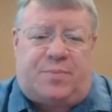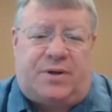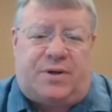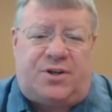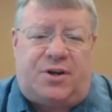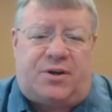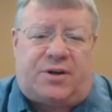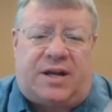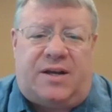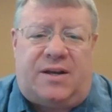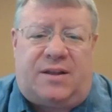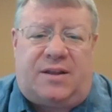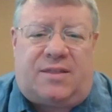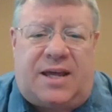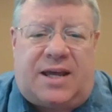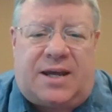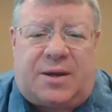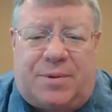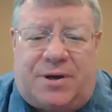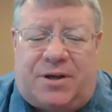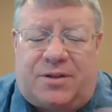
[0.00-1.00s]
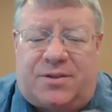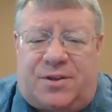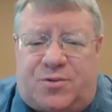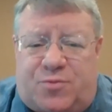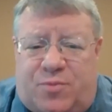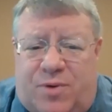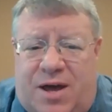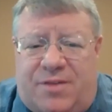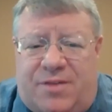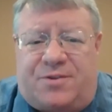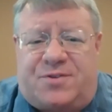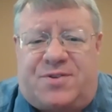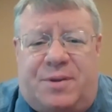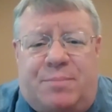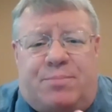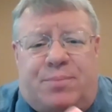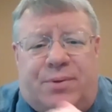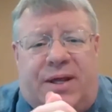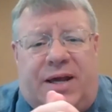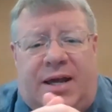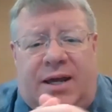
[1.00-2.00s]
but you can think about this rather
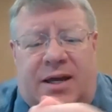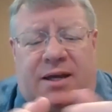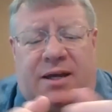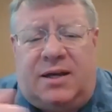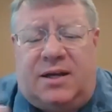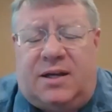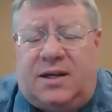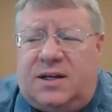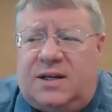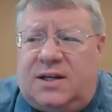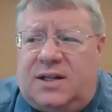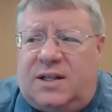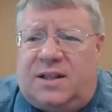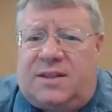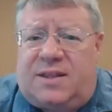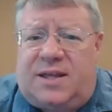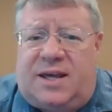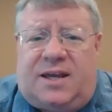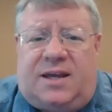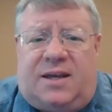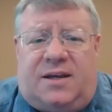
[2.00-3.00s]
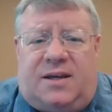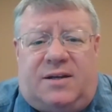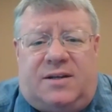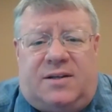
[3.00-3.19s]
simply. The